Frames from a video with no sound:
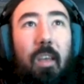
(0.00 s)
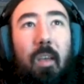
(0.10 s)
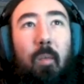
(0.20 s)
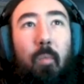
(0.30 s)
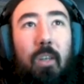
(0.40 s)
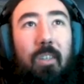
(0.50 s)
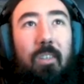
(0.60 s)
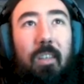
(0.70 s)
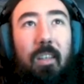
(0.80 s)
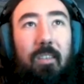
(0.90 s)
But as you can
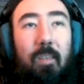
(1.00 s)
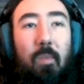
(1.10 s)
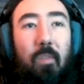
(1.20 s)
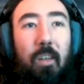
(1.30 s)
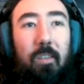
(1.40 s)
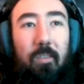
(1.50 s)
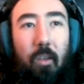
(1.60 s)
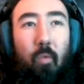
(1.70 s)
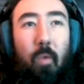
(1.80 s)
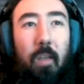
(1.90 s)
see, that's going to be a very
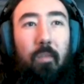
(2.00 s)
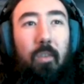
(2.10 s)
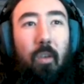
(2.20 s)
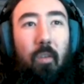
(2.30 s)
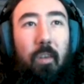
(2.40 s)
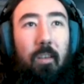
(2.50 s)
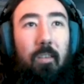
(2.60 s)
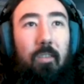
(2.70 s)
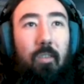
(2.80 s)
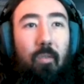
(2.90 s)
slow way of solving it,
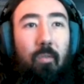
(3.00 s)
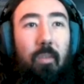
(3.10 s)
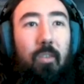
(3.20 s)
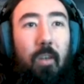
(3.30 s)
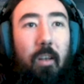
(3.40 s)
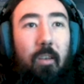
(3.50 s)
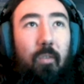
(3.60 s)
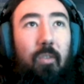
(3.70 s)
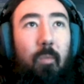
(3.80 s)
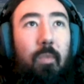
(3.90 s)
so let's try and do
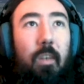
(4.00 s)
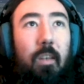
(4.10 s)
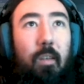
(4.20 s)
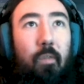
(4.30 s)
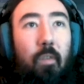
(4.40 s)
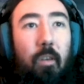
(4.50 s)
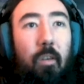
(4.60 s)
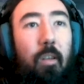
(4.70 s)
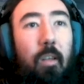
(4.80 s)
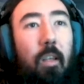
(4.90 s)
something different
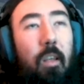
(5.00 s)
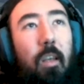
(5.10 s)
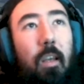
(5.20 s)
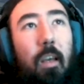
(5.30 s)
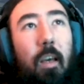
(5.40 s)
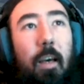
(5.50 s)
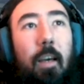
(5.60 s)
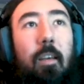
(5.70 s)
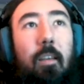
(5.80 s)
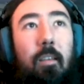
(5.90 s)

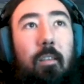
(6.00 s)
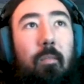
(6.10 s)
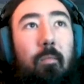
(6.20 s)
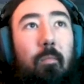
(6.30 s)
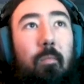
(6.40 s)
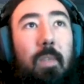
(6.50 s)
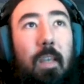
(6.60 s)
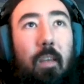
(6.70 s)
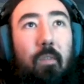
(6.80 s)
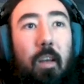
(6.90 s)
and
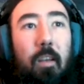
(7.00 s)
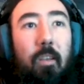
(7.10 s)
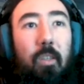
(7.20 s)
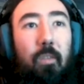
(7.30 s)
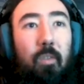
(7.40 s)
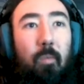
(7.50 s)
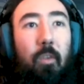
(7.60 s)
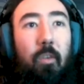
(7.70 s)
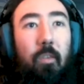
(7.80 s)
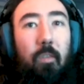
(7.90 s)
take advantage of some of
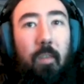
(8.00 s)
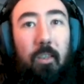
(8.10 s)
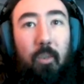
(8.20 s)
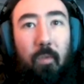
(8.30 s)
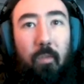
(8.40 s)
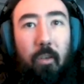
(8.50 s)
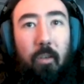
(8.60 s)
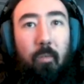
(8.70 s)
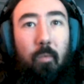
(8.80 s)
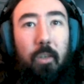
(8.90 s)
the other things that we've
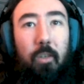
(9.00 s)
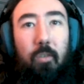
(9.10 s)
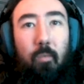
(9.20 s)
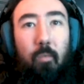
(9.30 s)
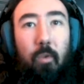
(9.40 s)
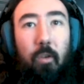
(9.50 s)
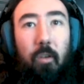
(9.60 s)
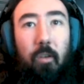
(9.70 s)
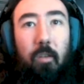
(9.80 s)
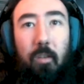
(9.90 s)
learned, which were